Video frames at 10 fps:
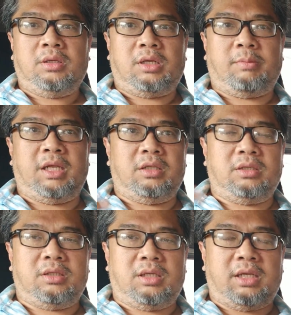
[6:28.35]
I
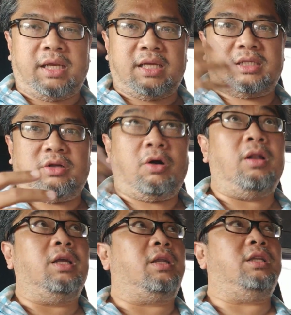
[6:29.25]
mean, it has all
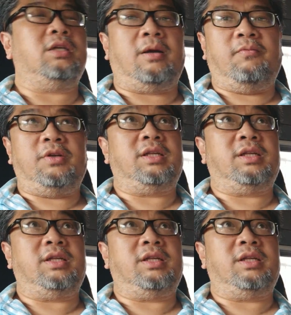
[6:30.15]
the creature comforts